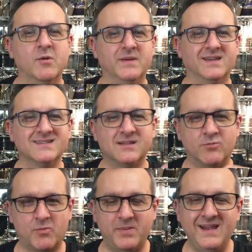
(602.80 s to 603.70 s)
because I'm
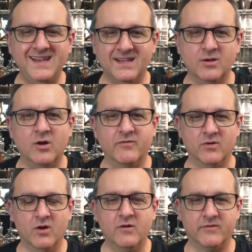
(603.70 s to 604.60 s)
repeating it over
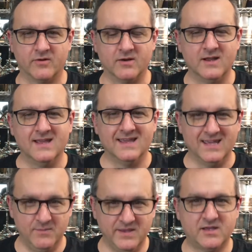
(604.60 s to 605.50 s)
and over,
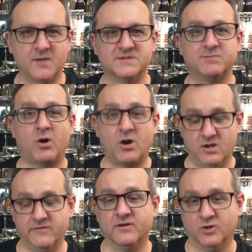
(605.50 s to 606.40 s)
it becomes part
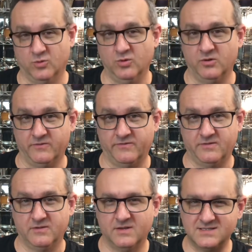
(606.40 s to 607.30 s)
of a groove.
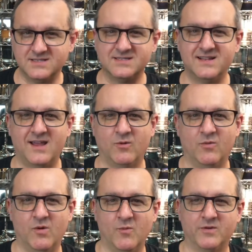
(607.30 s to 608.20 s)
Let's listen to that one
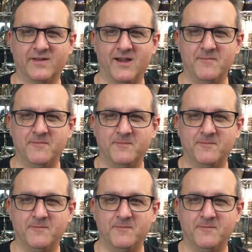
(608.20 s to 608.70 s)
more time.